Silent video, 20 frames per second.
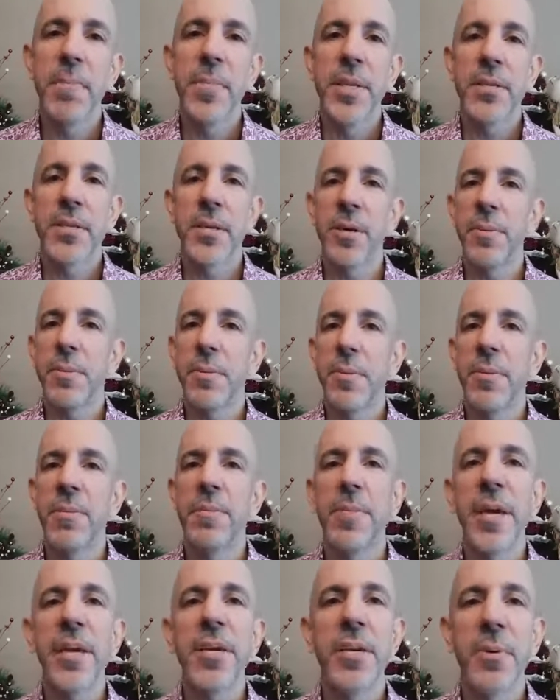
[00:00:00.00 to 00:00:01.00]
So
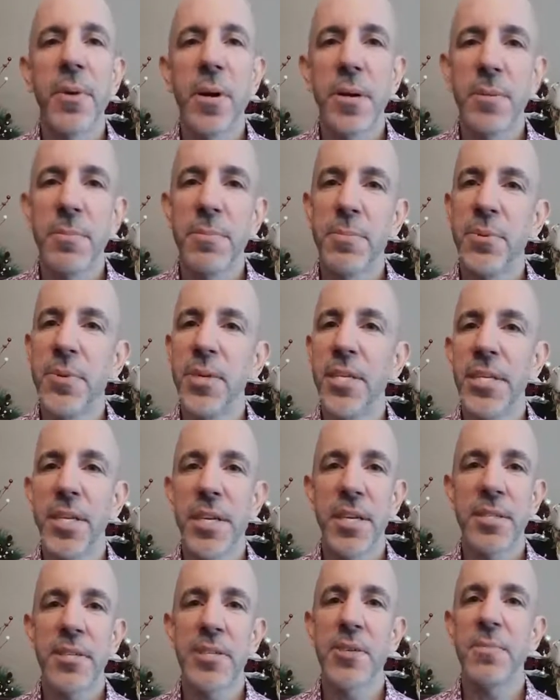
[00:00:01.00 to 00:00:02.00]
thank you all.
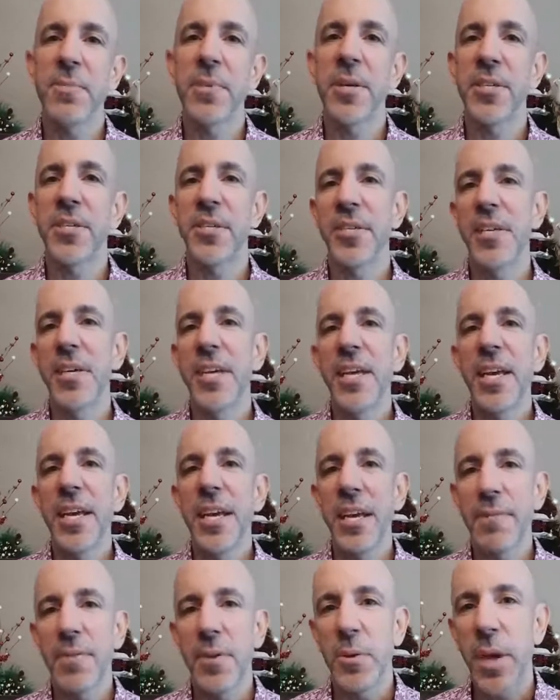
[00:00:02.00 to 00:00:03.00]
Appreciate it so much.
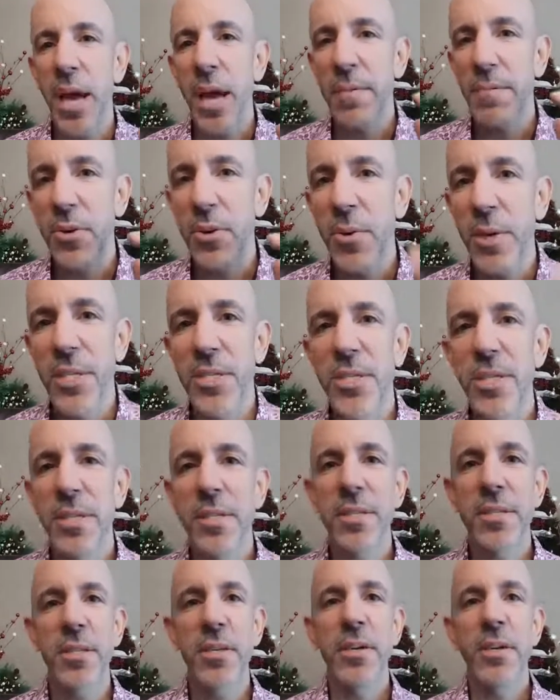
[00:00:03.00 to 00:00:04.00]
If you have
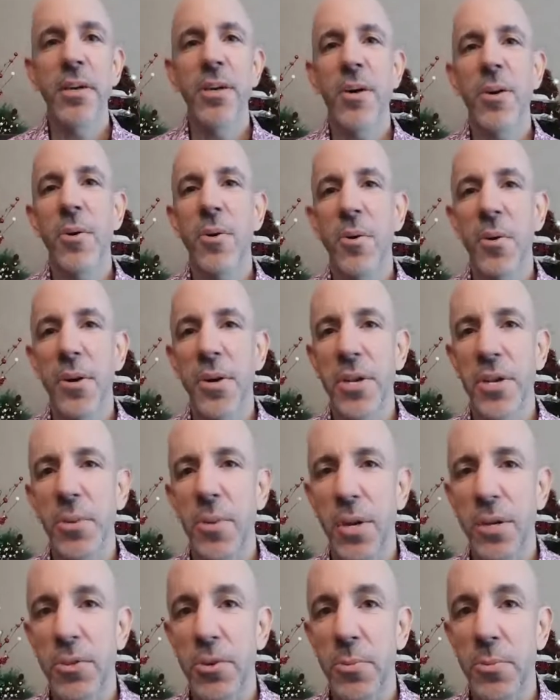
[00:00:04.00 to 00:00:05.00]
questions or you
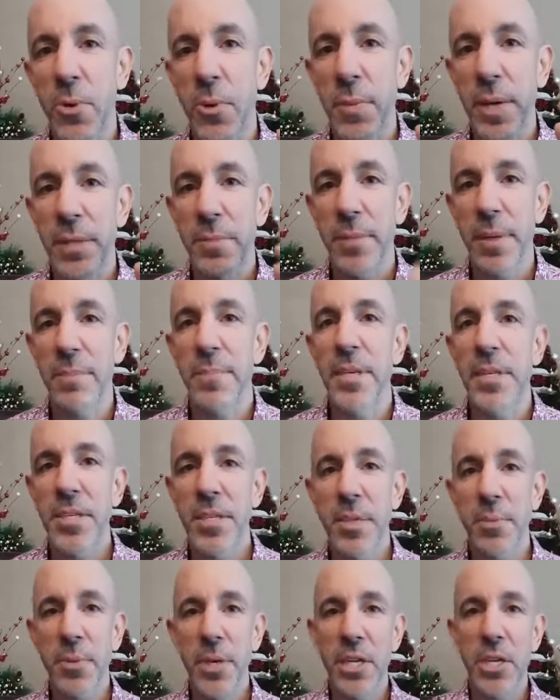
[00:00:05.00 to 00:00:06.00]
want to learn more about my mission
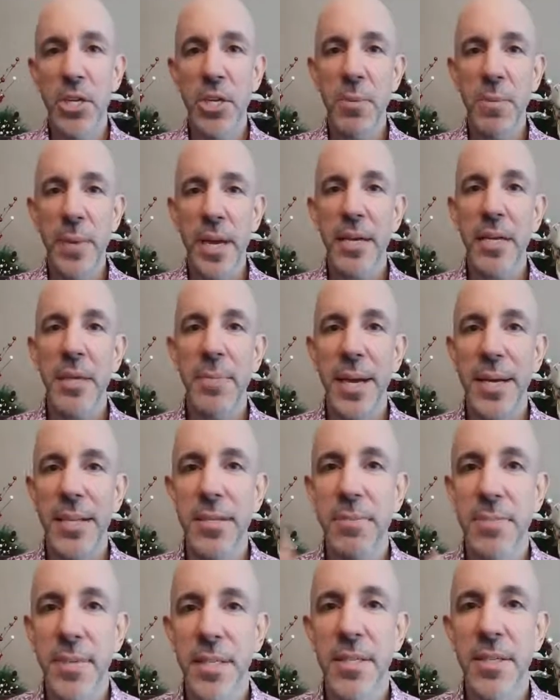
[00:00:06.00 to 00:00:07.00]
of bringing humanity back to
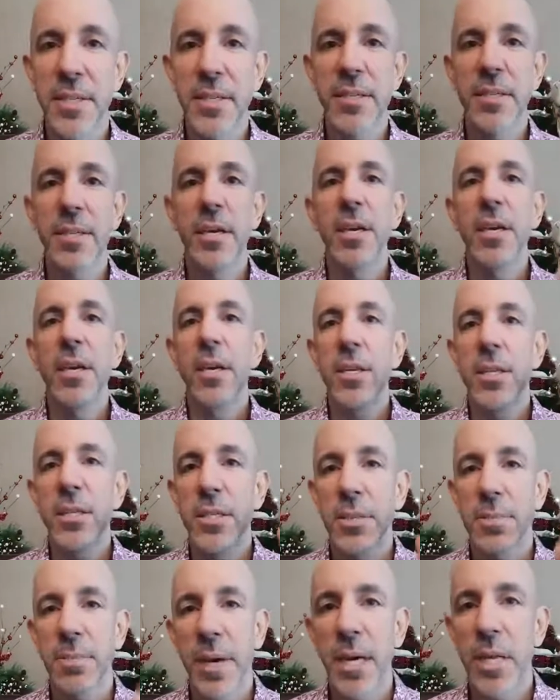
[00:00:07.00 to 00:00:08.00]
business,
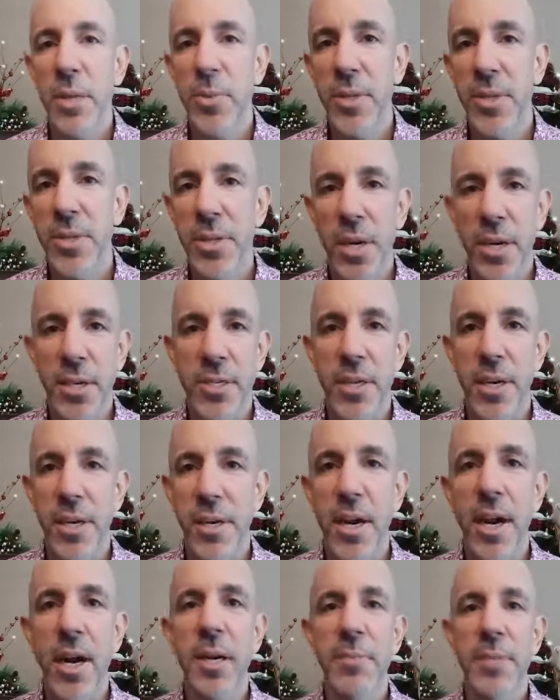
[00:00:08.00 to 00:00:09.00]

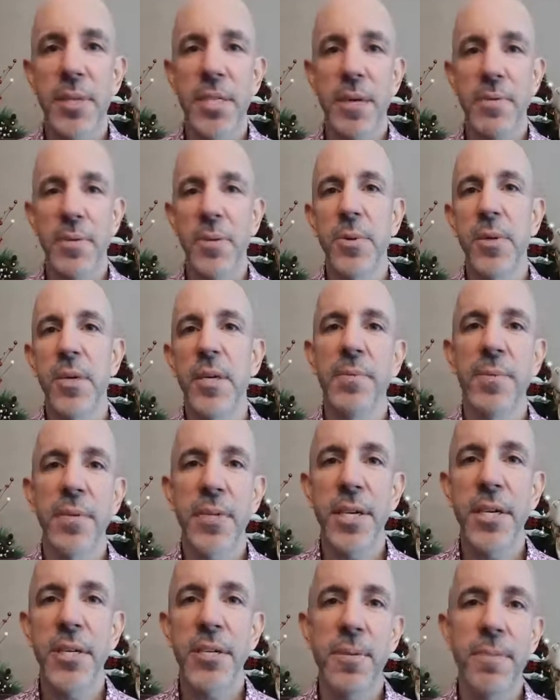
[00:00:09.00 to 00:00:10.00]
smilewithjosh.com. Let's have a quick
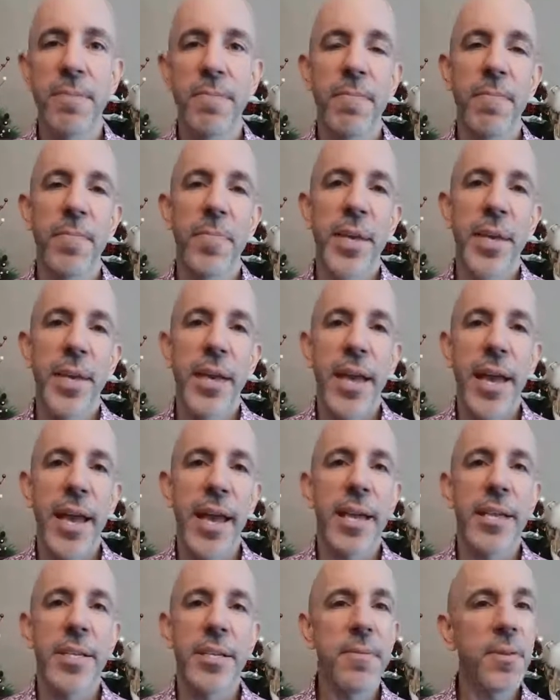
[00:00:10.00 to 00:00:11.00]
conversation.
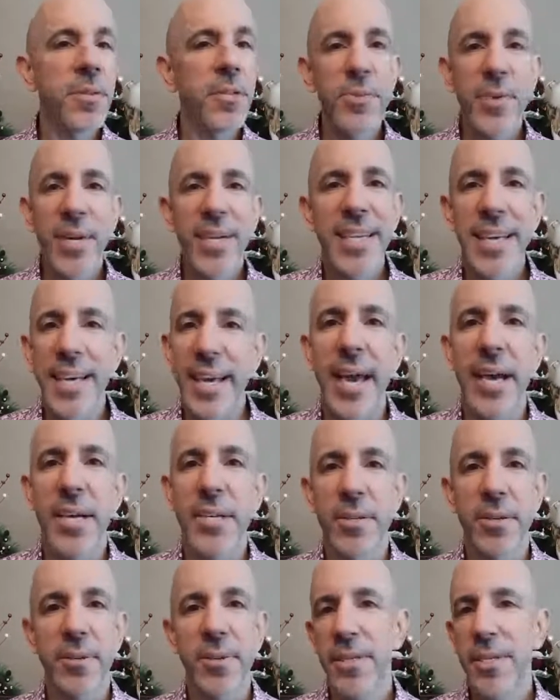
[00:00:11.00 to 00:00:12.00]
And if you're just ready to take
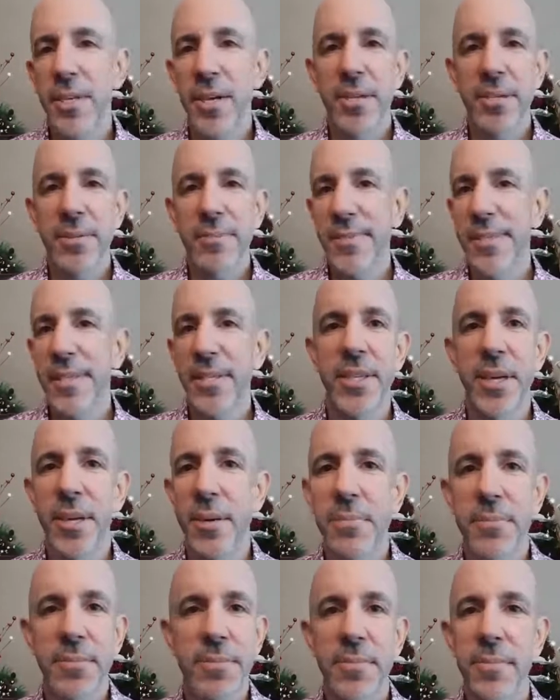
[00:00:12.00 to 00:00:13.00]
action, you're like, Josh, let's go.
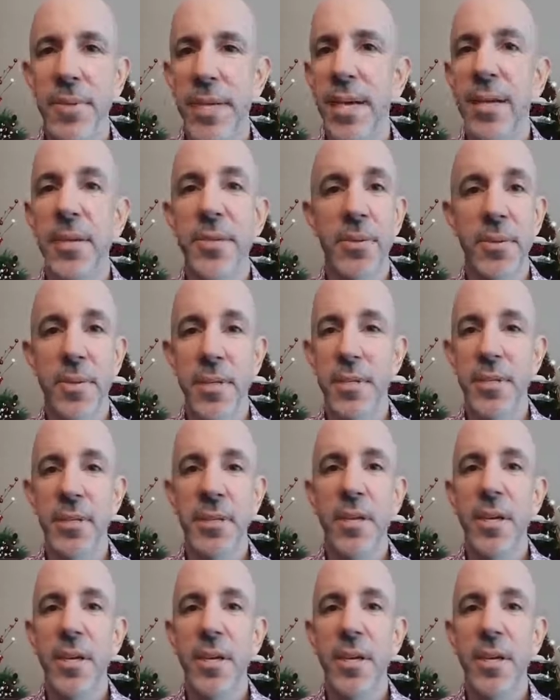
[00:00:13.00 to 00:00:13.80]
We got to do this.